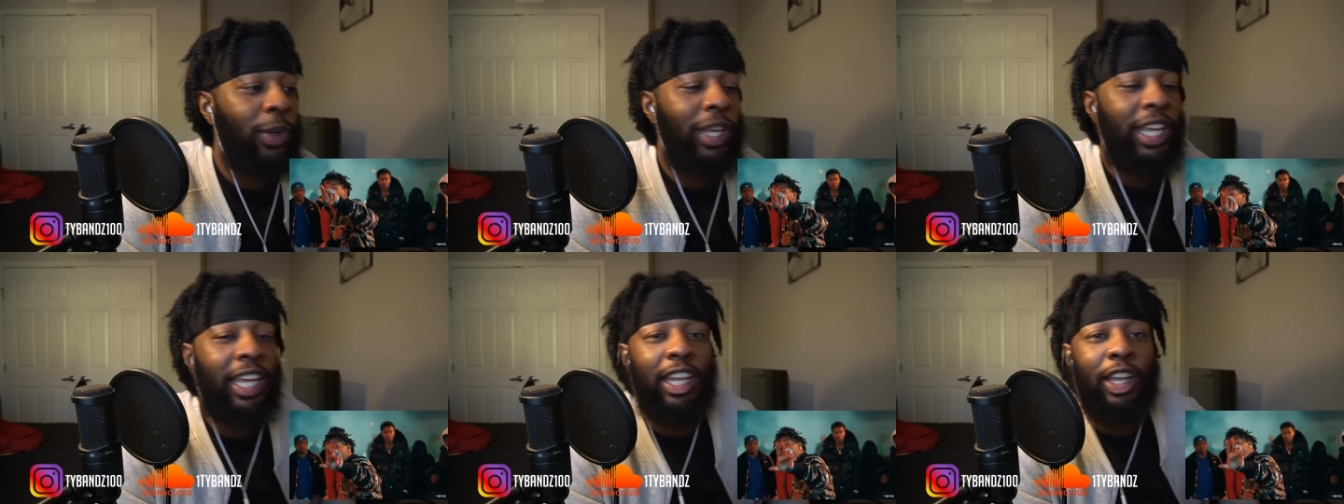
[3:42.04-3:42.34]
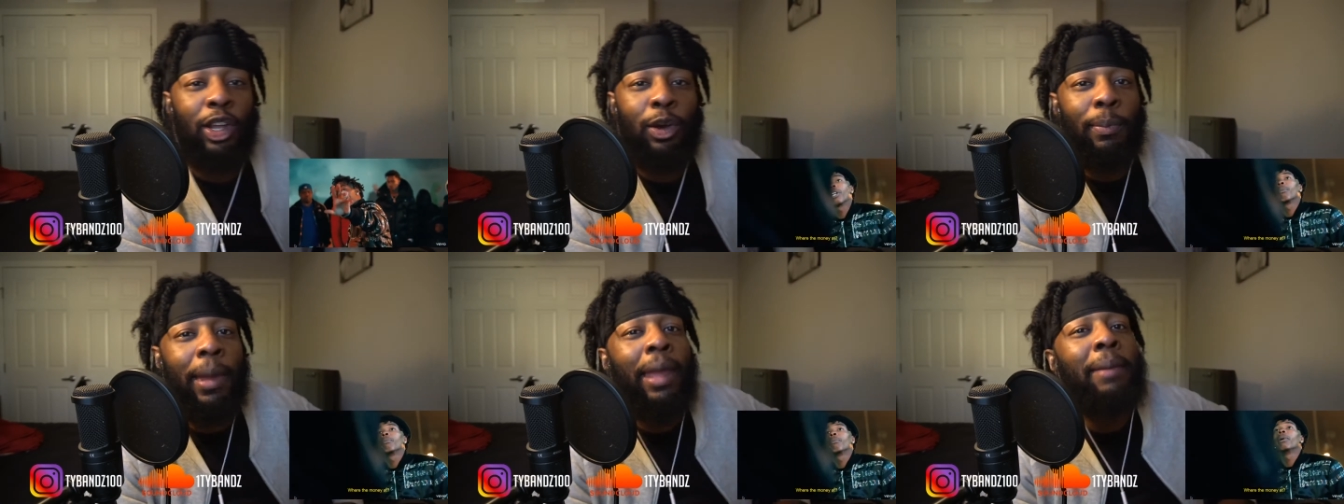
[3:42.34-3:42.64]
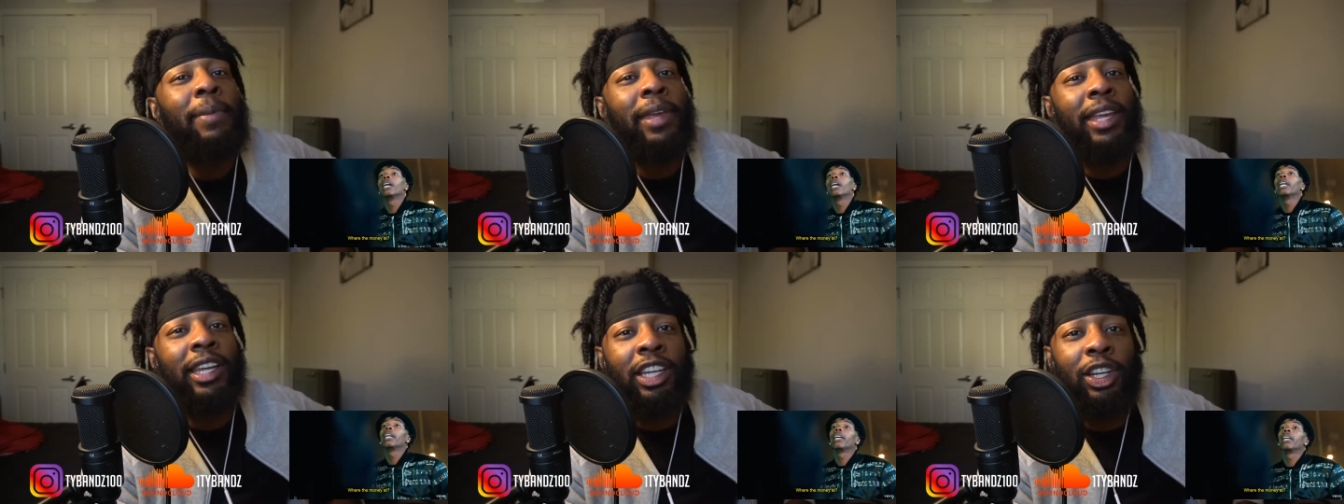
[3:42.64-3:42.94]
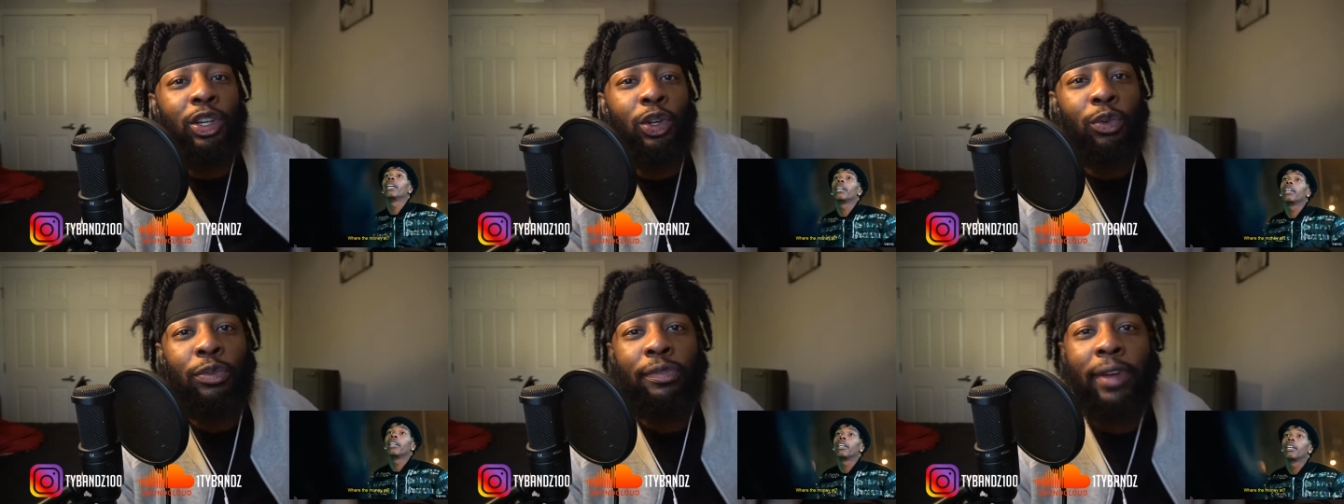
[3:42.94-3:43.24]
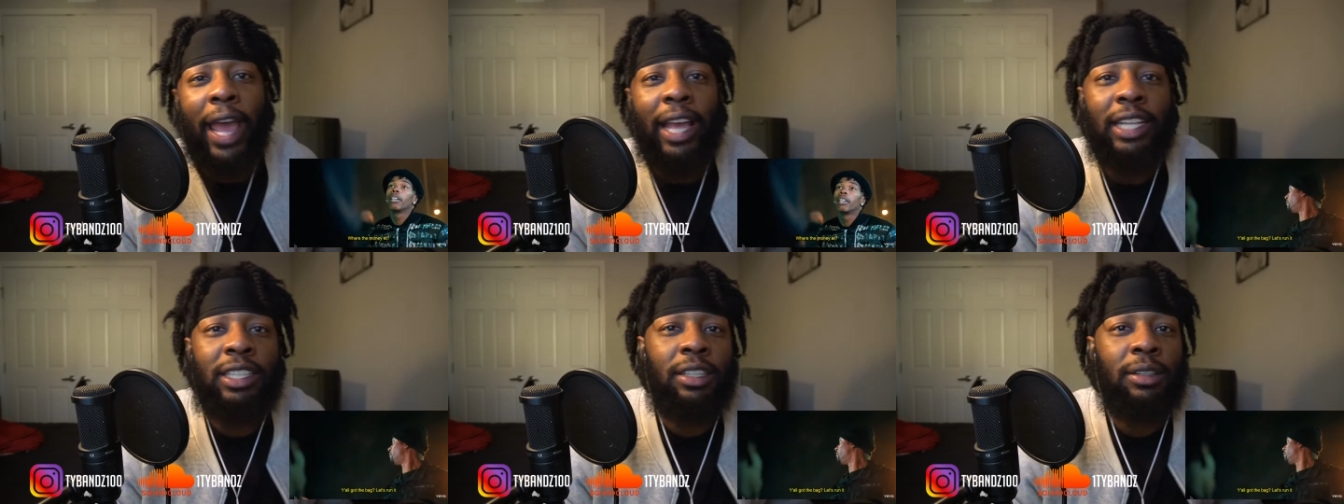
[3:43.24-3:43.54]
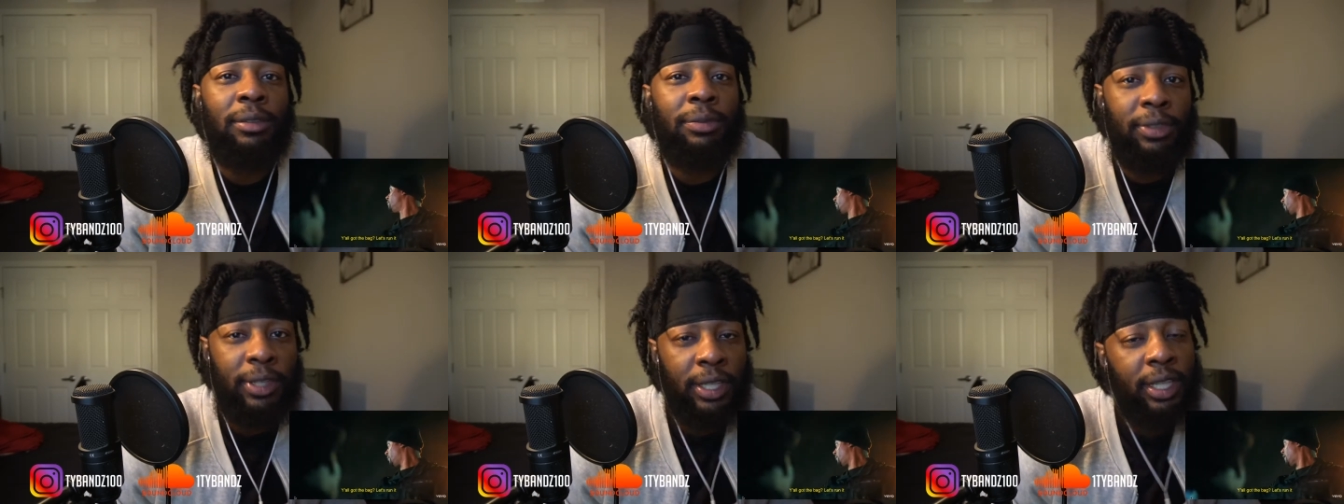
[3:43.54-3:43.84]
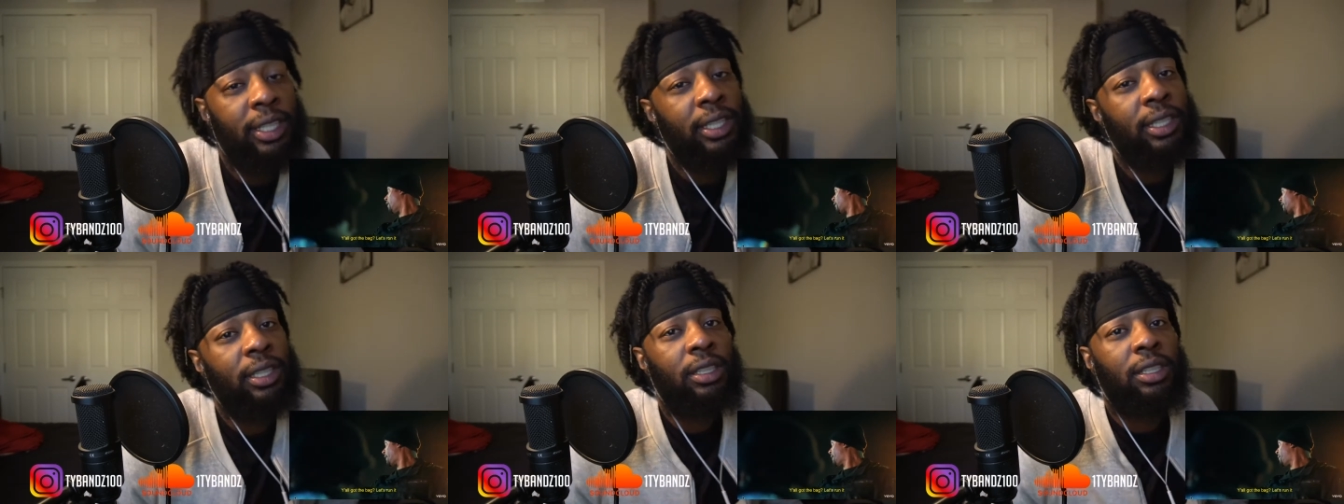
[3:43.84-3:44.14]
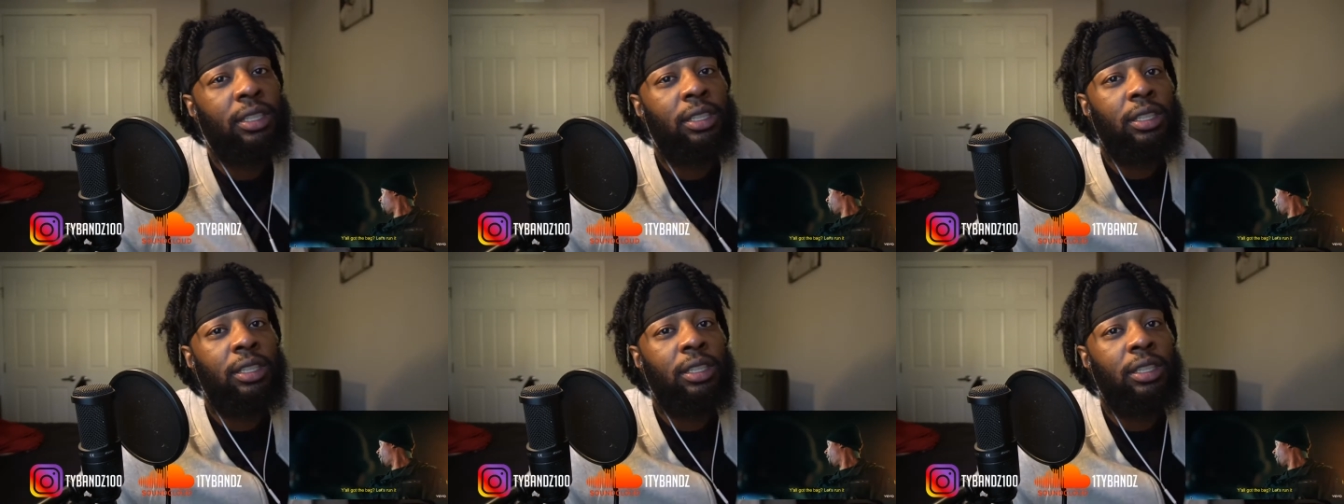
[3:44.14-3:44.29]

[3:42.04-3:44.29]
to. We get Lil Baby in a new Fast and Furious.